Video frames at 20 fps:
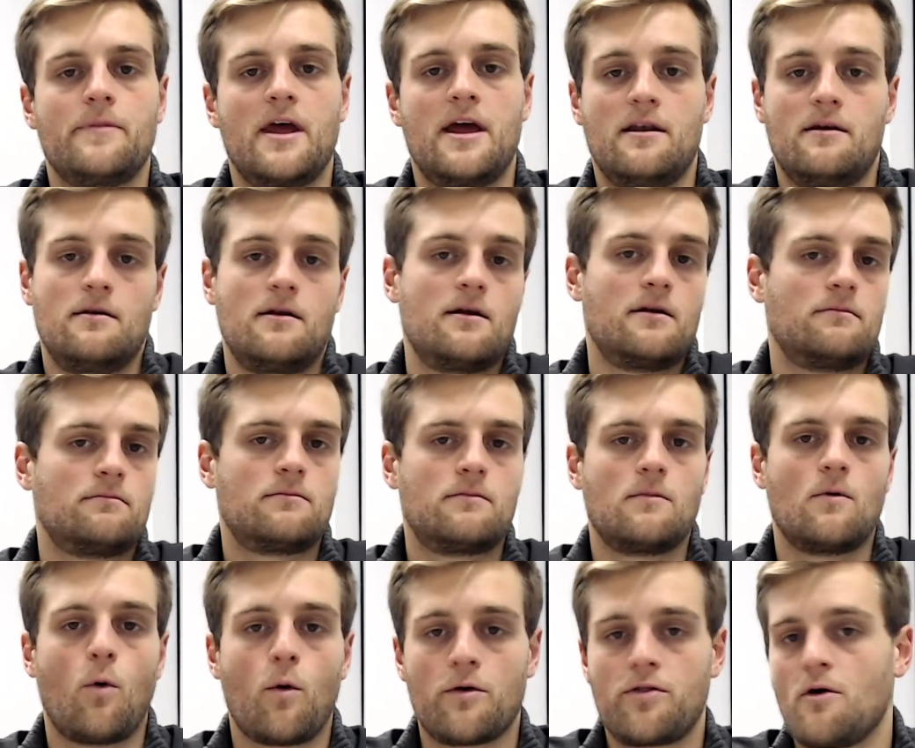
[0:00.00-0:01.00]
and
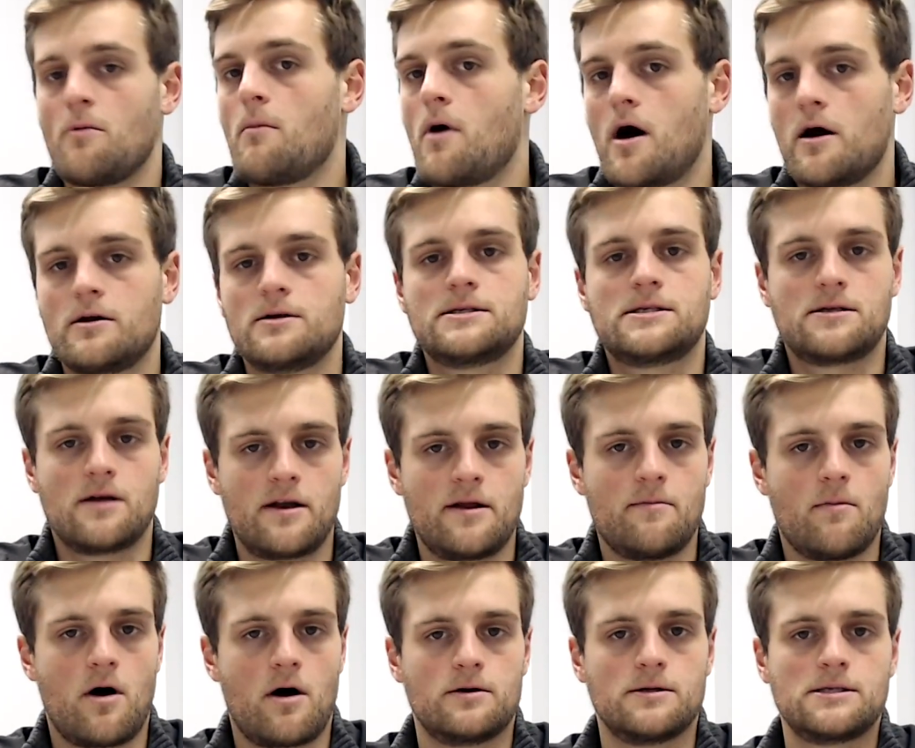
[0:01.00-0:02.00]
ortho models, study
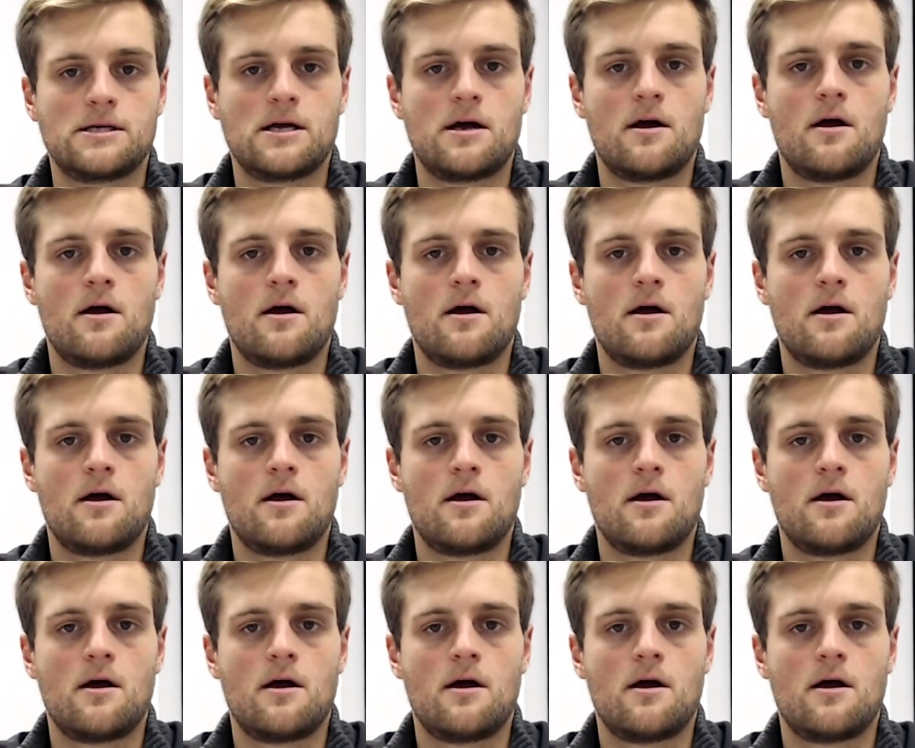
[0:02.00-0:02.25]
models